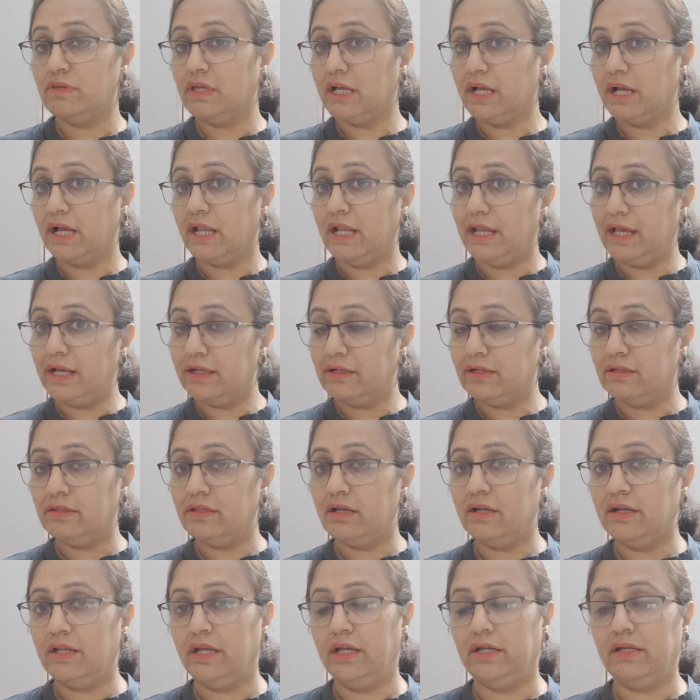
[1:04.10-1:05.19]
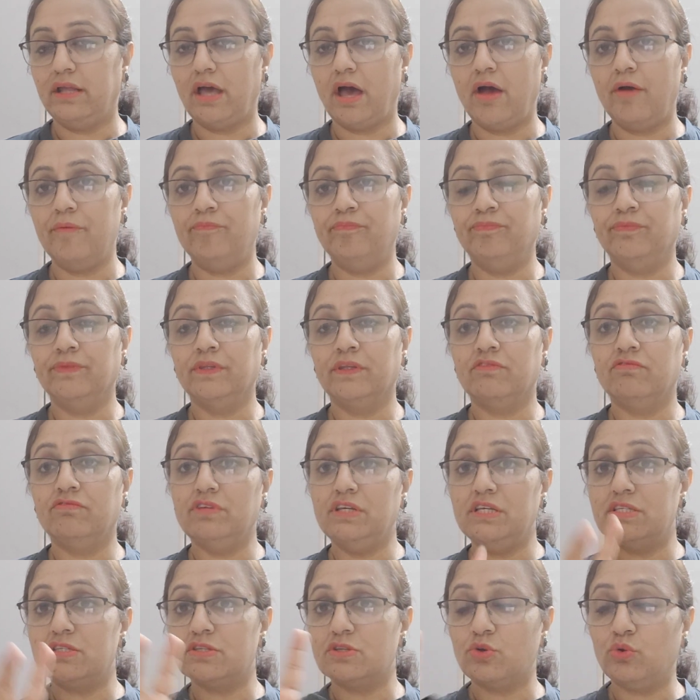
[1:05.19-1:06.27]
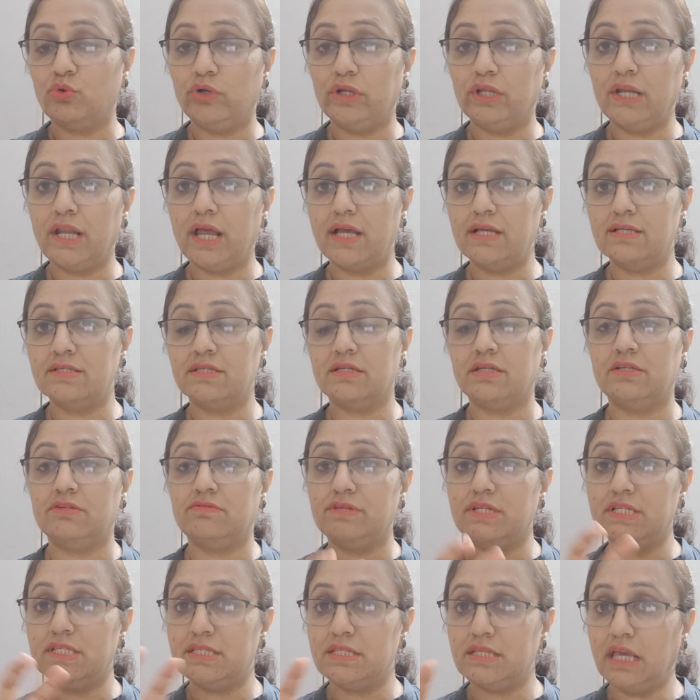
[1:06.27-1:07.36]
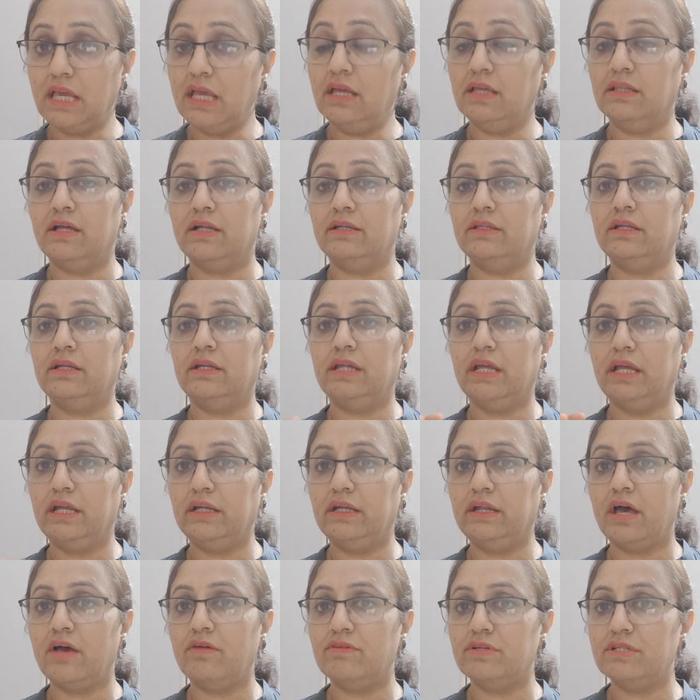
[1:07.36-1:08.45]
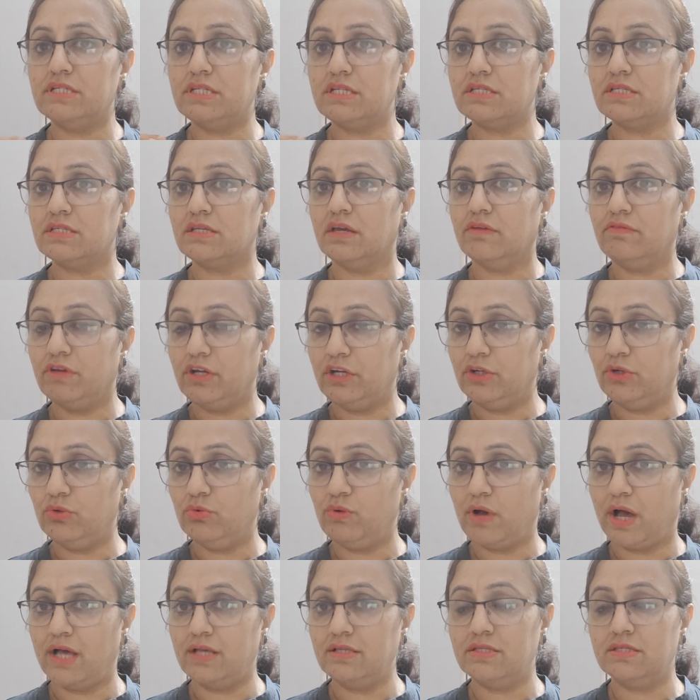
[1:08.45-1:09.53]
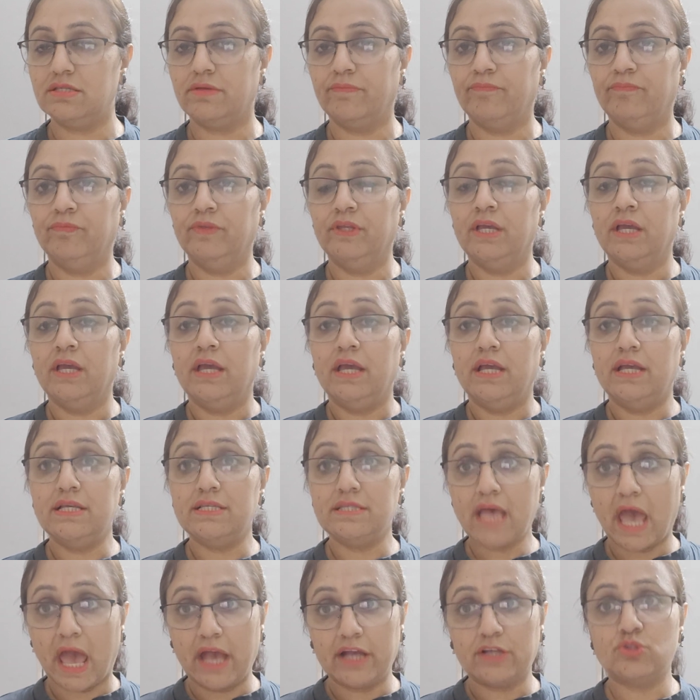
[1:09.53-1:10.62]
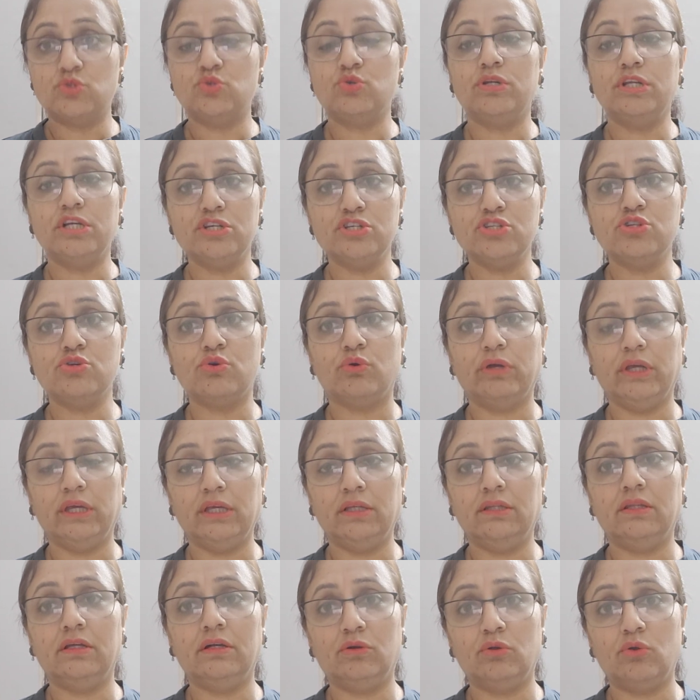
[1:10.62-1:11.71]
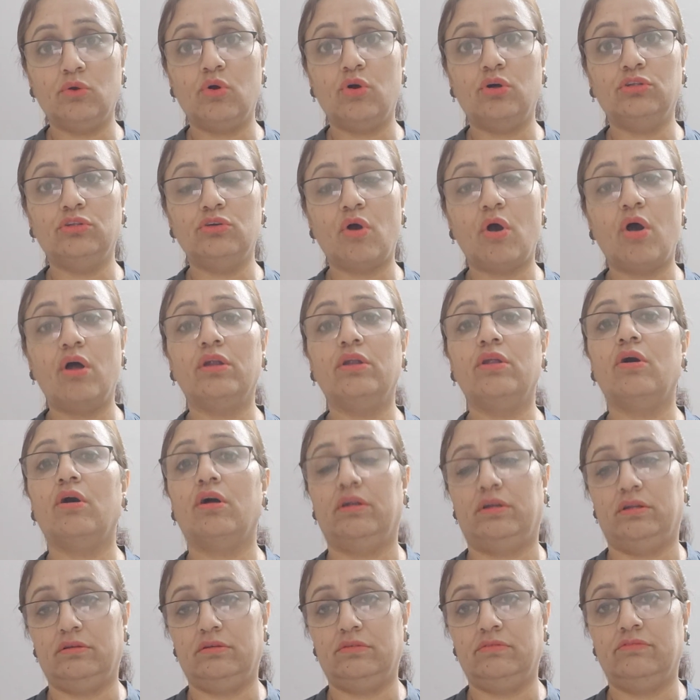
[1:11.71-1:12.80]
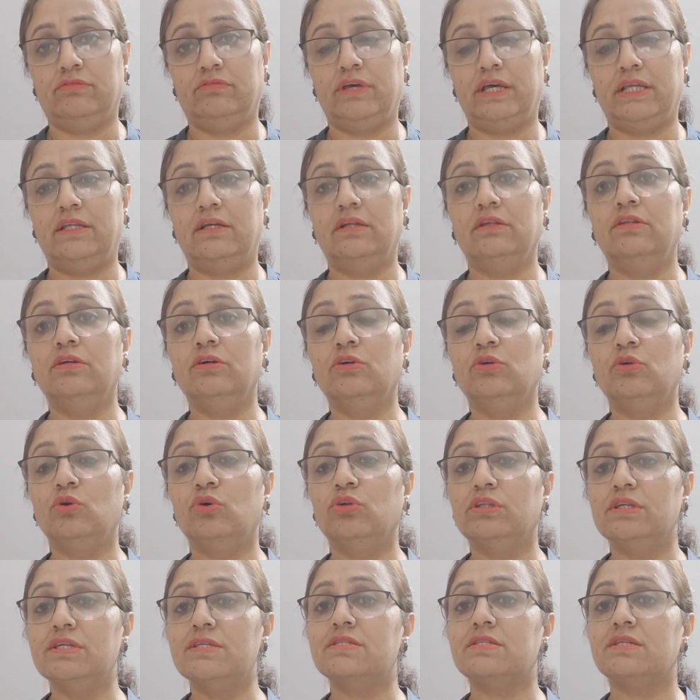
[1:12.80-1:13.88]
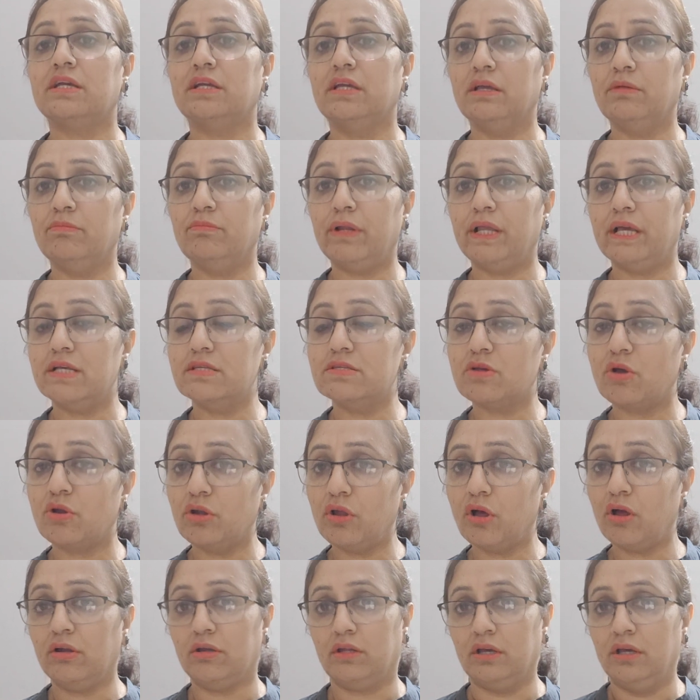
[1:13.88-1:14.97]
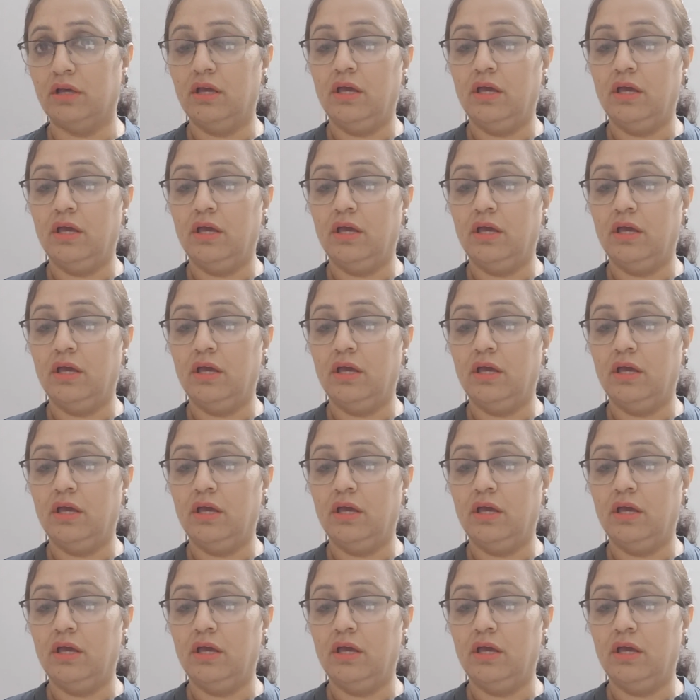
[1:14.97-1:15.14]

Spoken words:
we collect the data, we scrutinize it, we see that the data which is given to us is actually showing the growth or not, whether the growth is taking place or not.